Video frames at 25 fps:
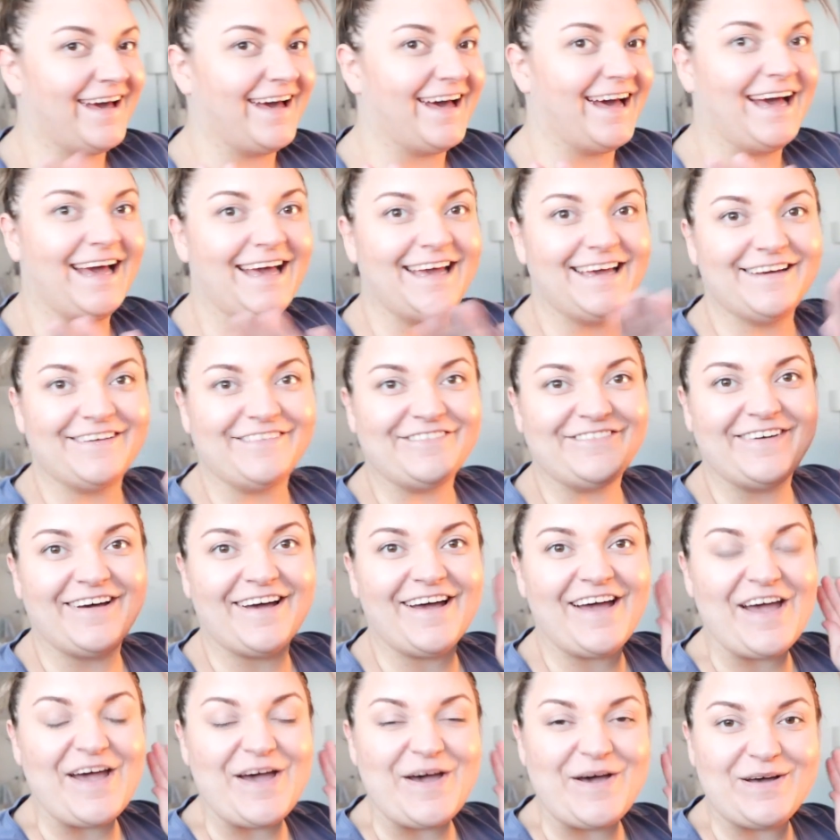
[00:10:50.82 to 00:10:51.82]
I am
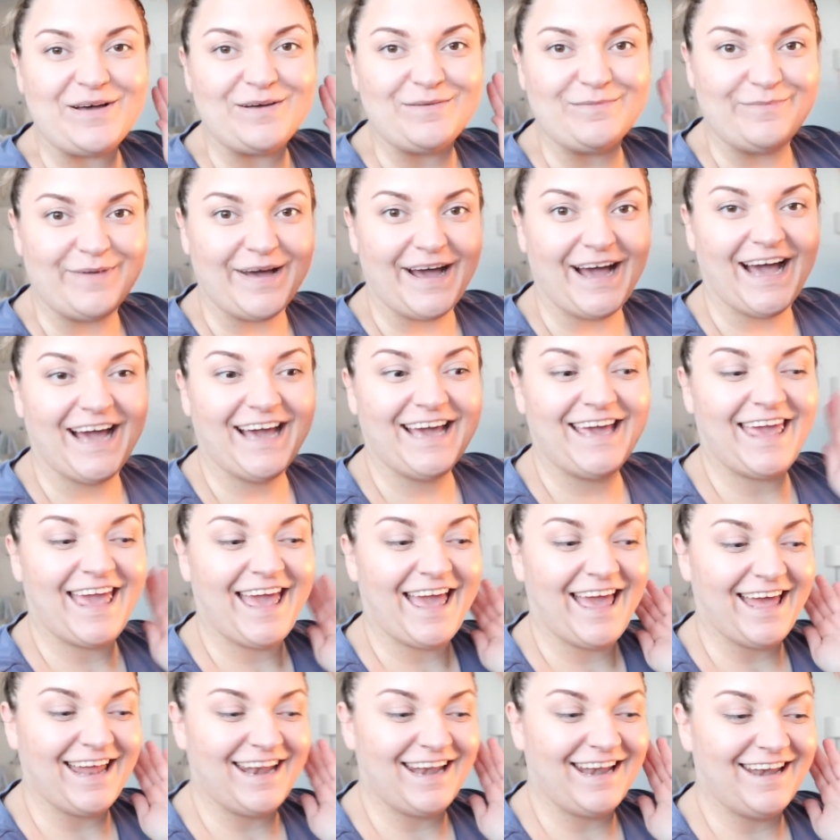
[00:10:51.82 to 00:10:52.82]
uh, back
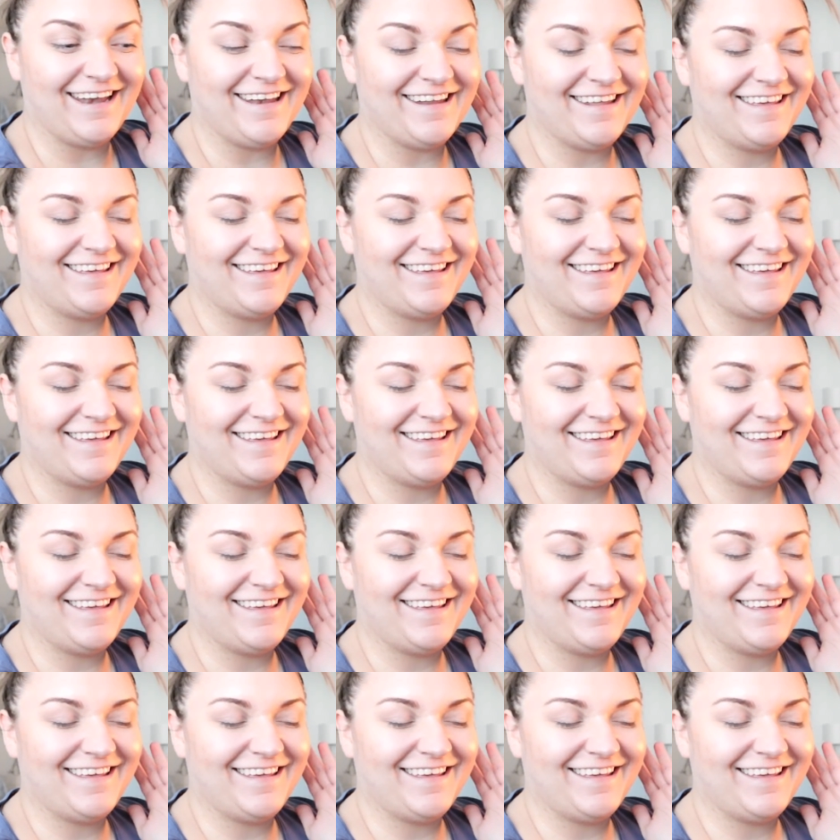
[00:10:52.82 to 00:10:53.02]
and